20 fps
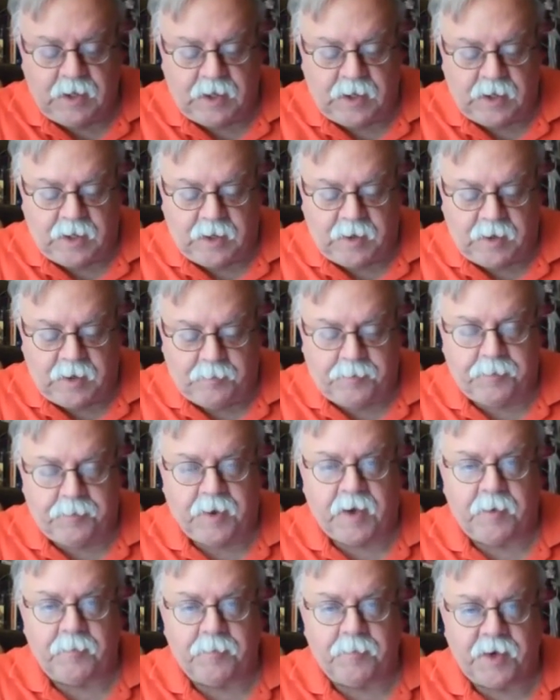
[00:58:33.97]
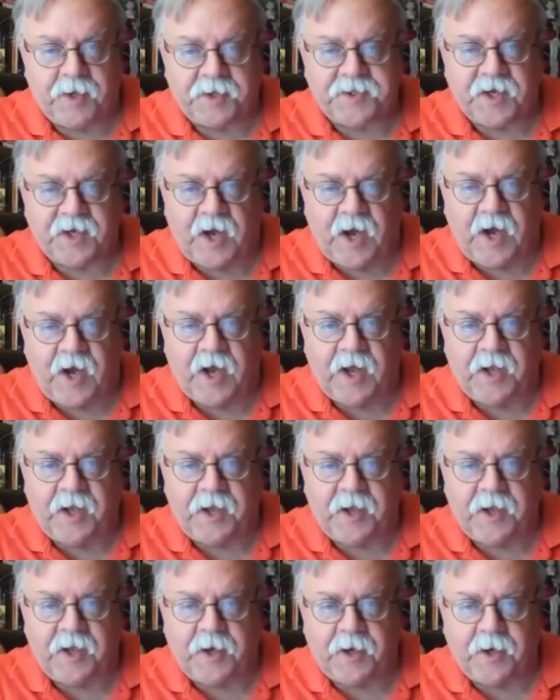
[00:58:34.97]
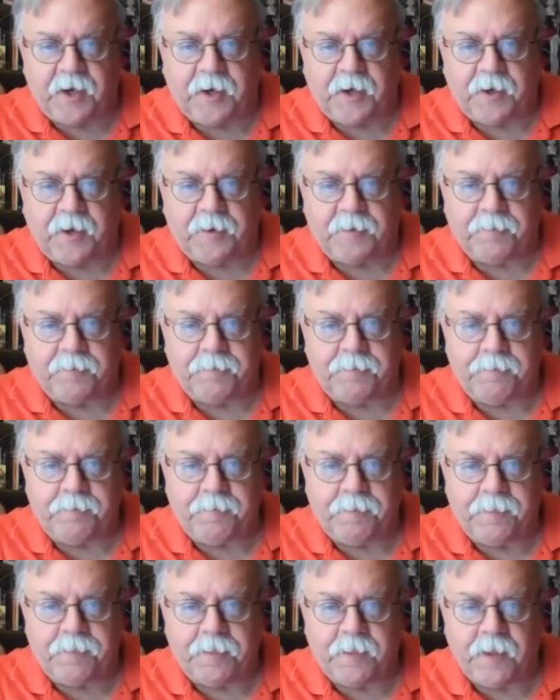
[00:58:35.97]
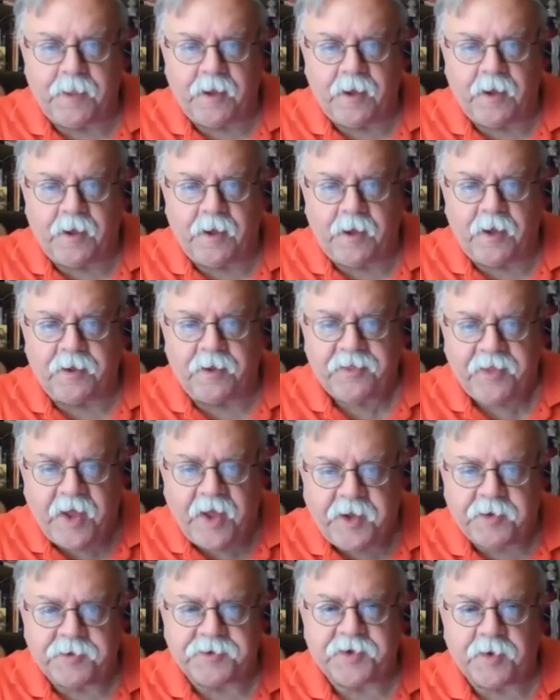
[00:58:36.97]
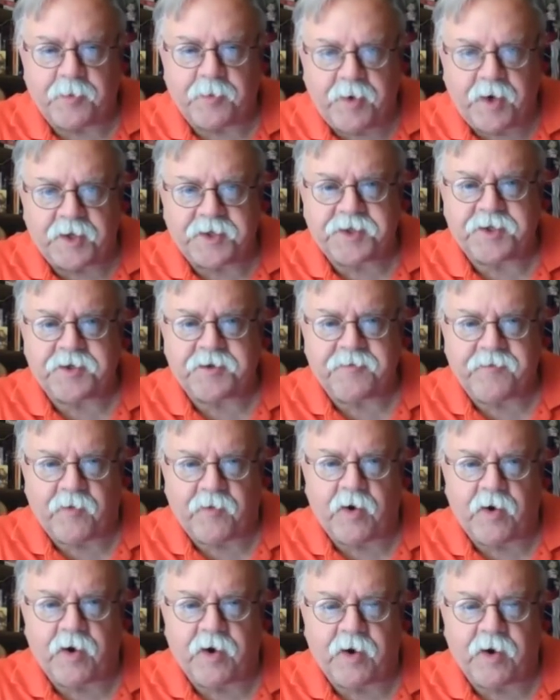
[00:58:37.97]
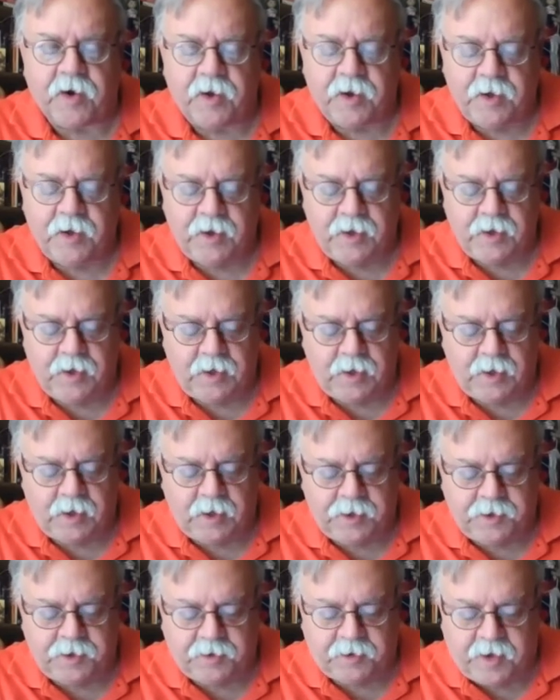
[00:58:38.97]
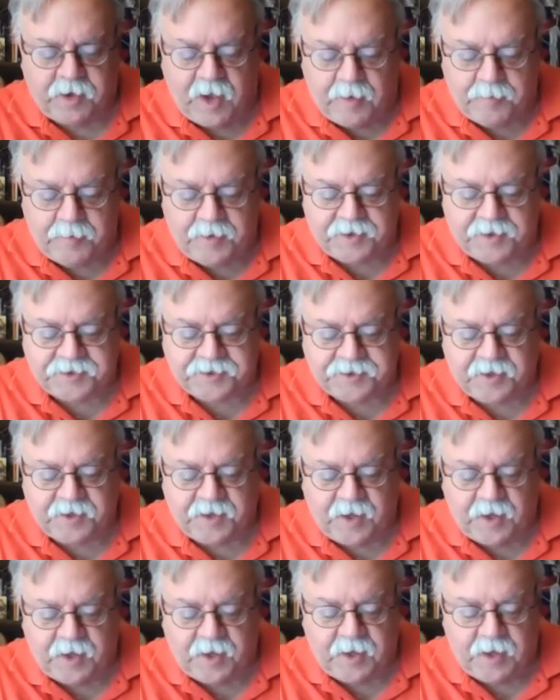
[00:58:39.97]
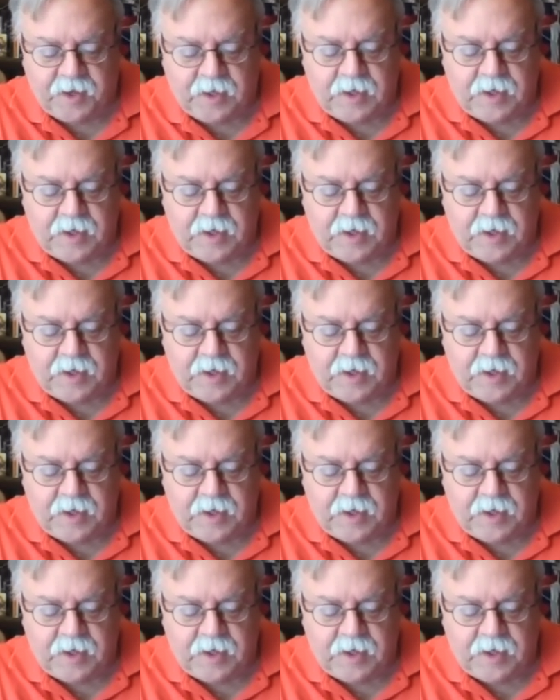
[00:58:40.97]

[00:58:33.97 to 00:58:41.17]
uh, but but uh, I uh, um, uh, thank you so much for your comments today.